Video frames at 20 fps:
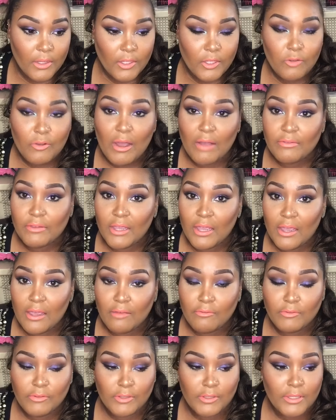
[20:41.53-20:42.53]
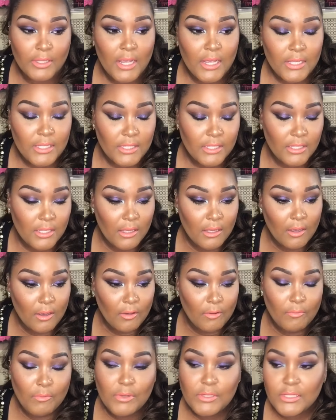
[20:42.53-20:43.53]
You have to have next.
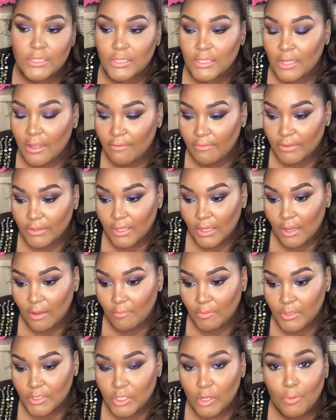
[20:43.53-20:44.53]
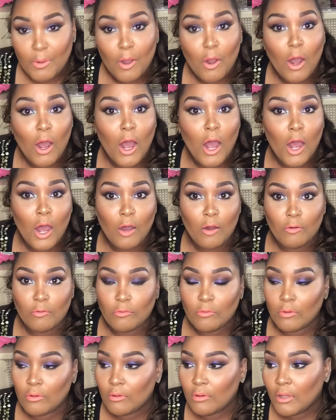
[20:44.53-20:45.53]
What's another thing I want to talk about? Oh,
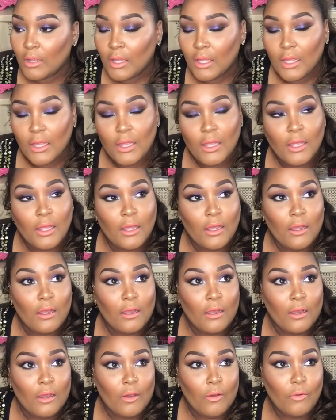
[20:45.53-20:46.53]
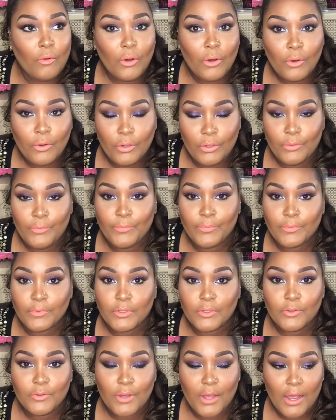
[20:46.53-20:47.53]
whew,
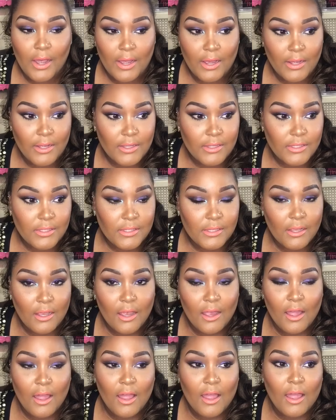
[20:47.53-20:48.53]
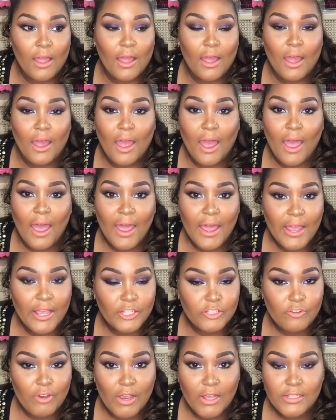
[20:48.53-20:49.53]
you guys. I
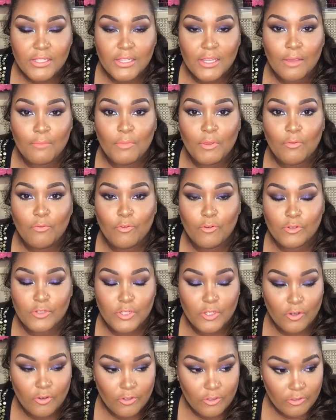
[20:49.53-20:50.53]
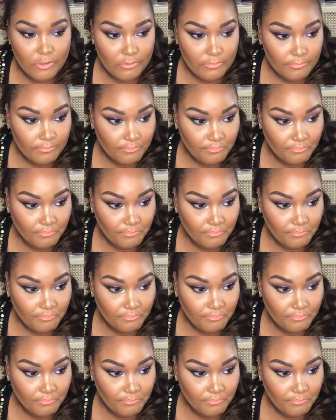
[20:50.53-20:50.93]
had dry skin before surgery.